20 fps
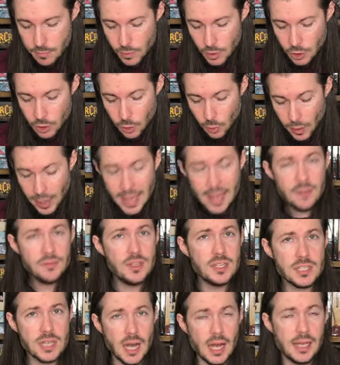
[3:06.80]
you'll have
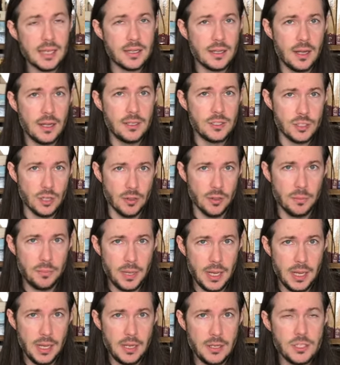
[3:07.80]
these icons on the
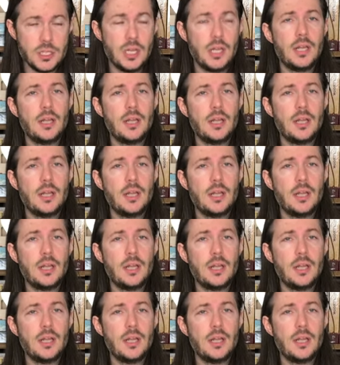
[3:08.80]
page